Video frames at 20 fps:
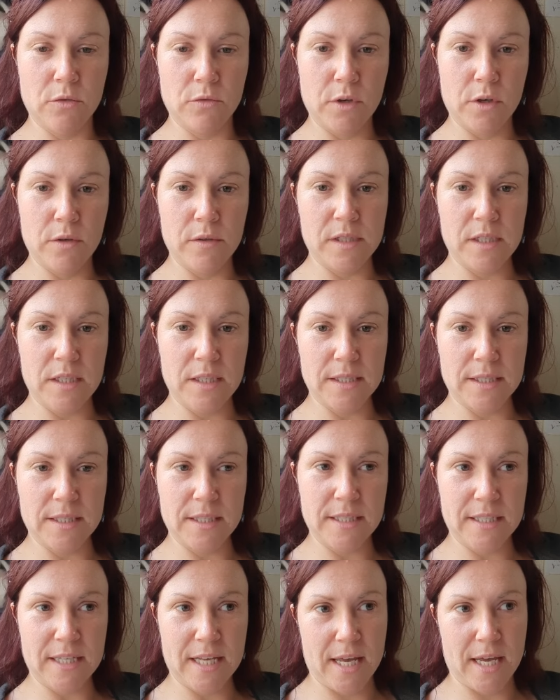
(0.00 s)
Rosie's
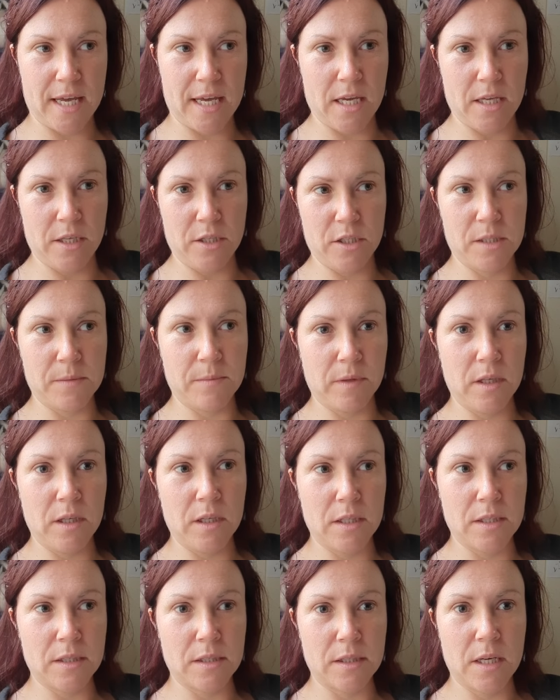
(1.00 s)
day, just
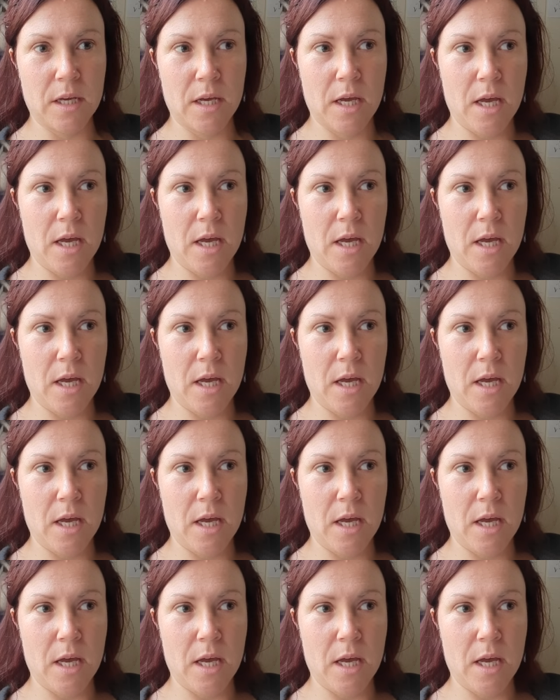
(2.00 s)
because